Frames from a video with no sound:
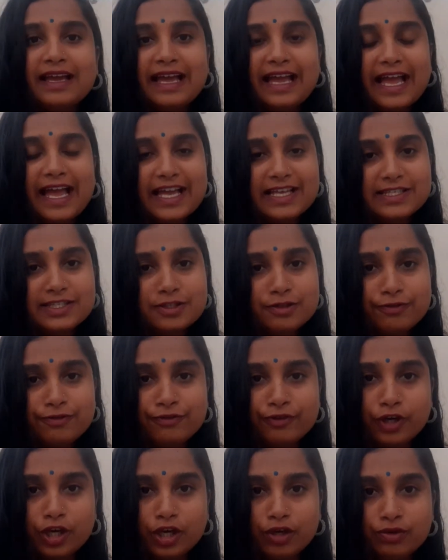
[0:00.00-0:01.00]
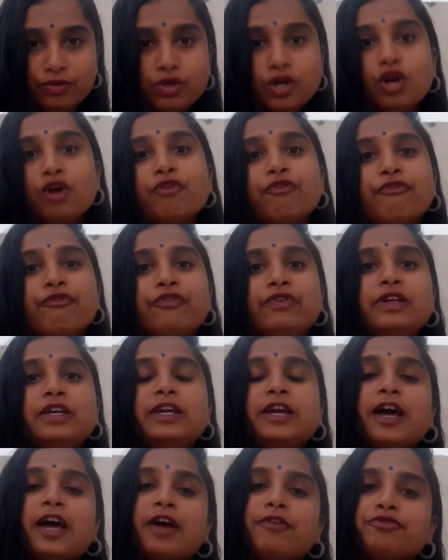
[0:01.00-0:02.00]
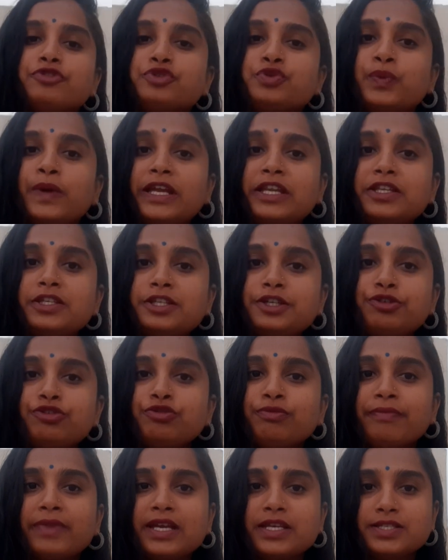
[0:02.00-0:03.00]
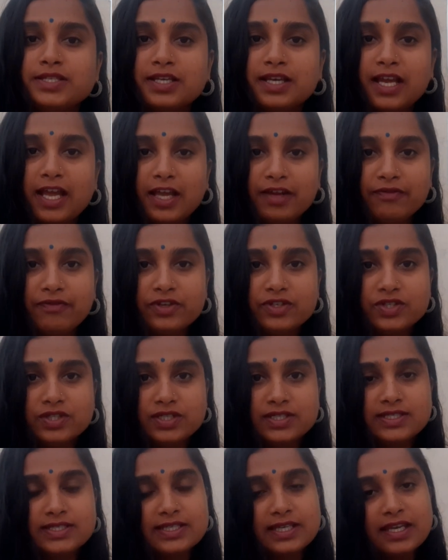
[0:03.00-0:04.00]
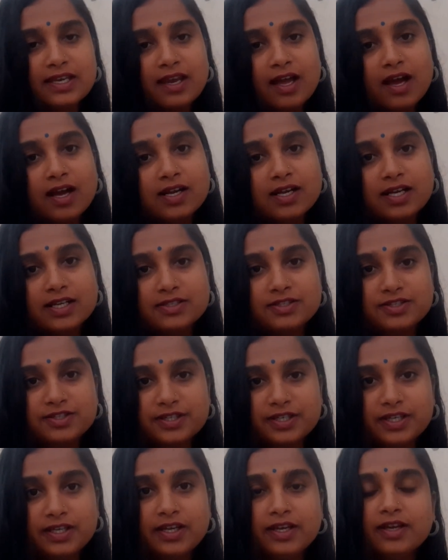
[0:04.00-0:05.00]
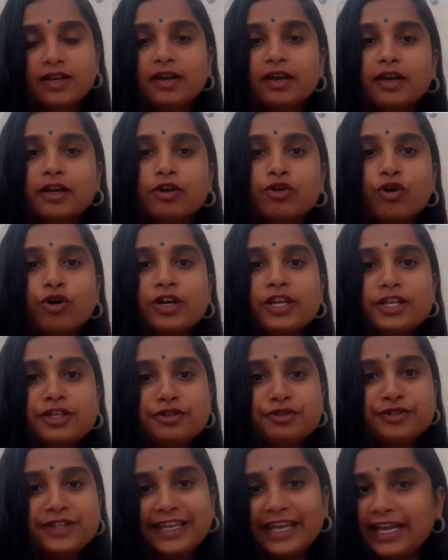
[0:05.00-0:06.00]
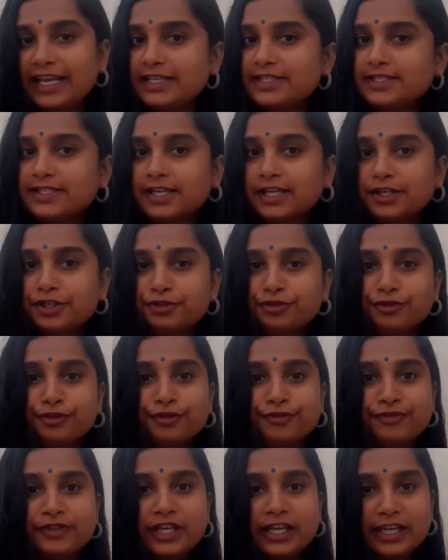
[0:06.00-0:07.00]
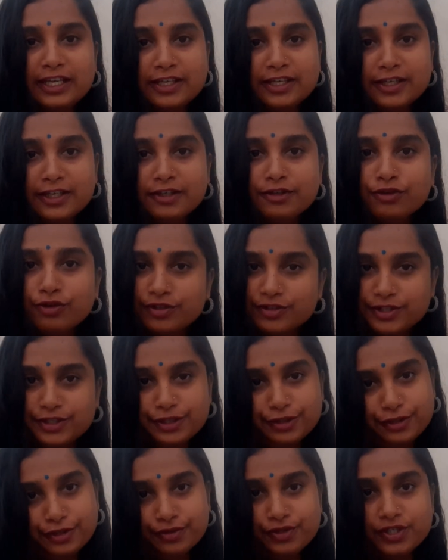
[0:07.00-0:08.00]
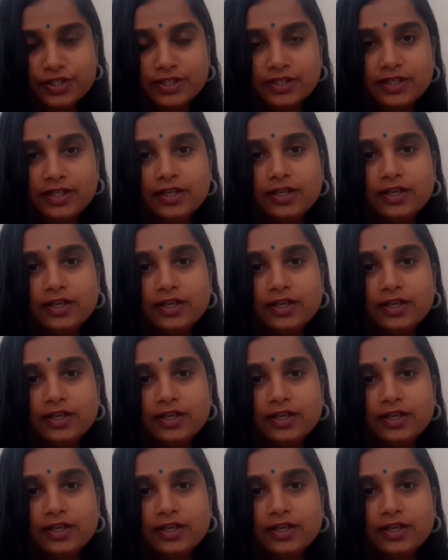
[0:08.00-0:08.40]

As of now, we have 22 major languages in our country according to the 8th schedule of the Indian Constitution.